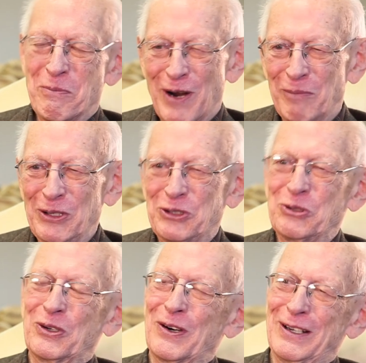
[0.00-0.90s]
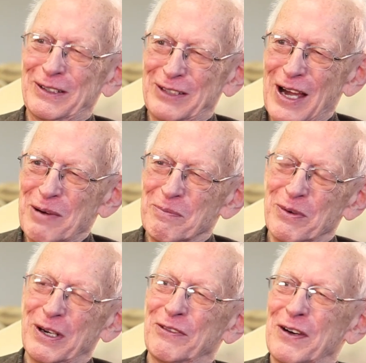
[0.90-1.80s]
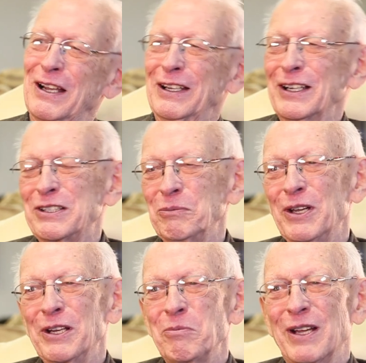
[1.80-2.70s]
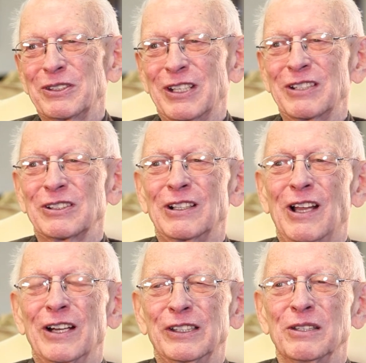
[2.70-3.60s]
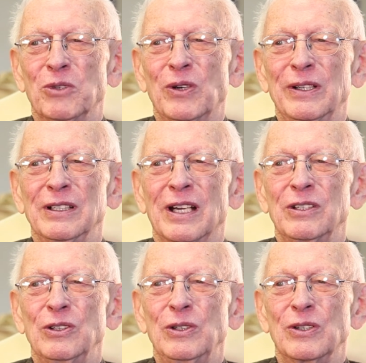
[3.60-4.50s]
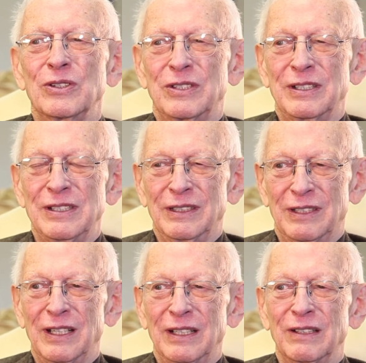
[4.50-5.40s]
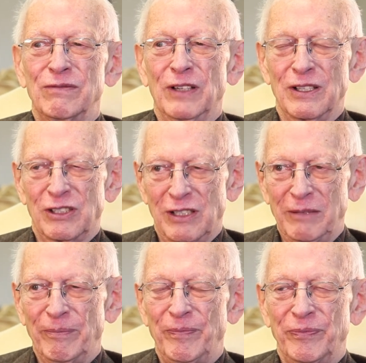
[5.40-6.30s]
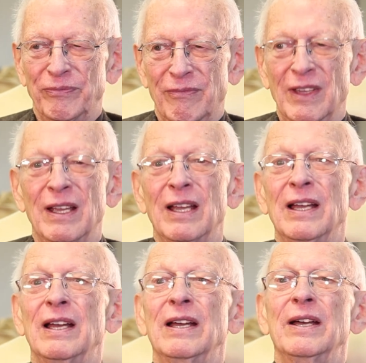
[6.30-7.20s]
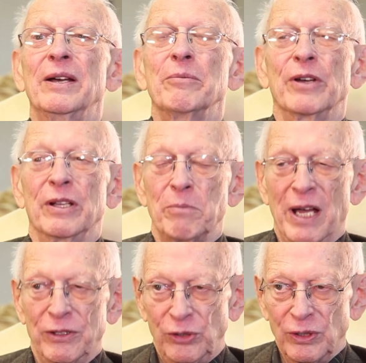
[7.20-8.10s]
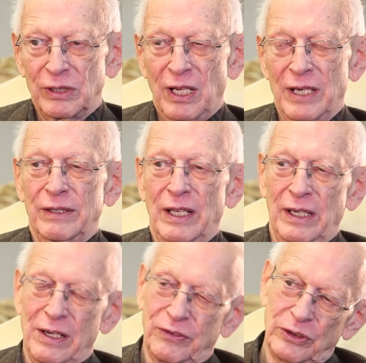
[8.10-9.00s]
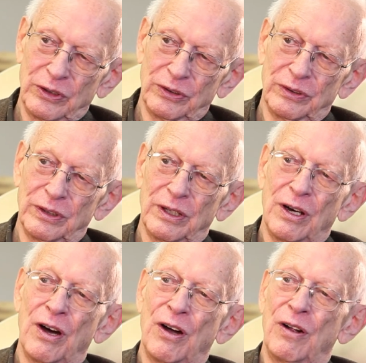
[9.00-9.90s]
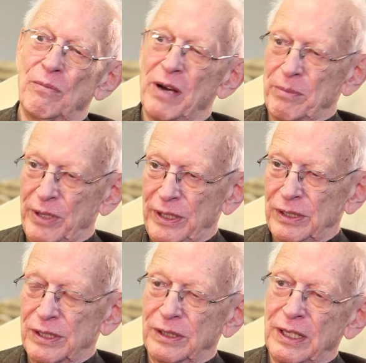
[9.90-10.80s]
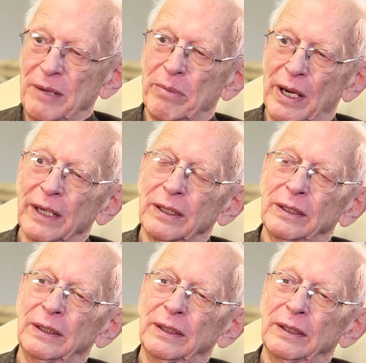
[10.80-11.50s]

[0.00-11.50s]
Probably too great a time, but I finally got to bed about six o'clock in the morning on New Year's Day and fell asleep. But at about two o'clock that afternoon, all my buddies came back